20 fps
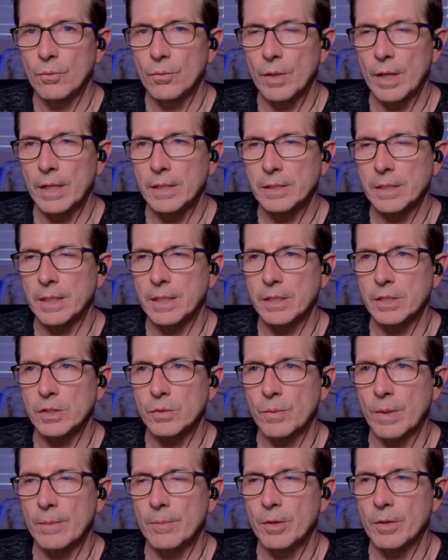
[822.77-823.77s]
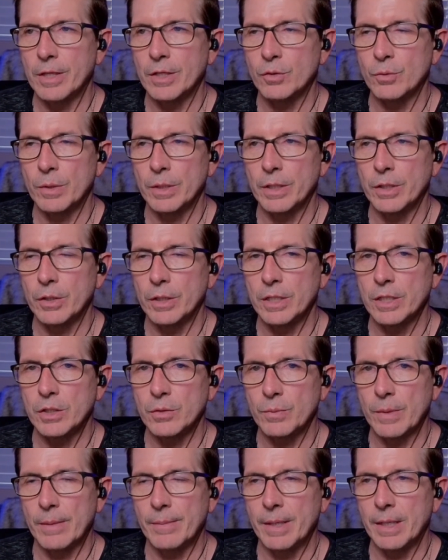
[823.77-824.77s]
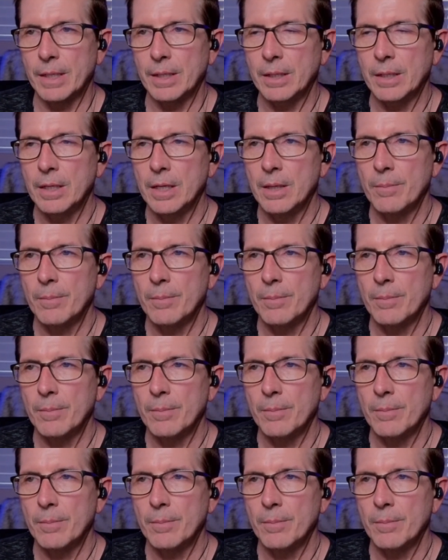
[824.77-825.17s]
it's like a swimmer that's really good at swimming,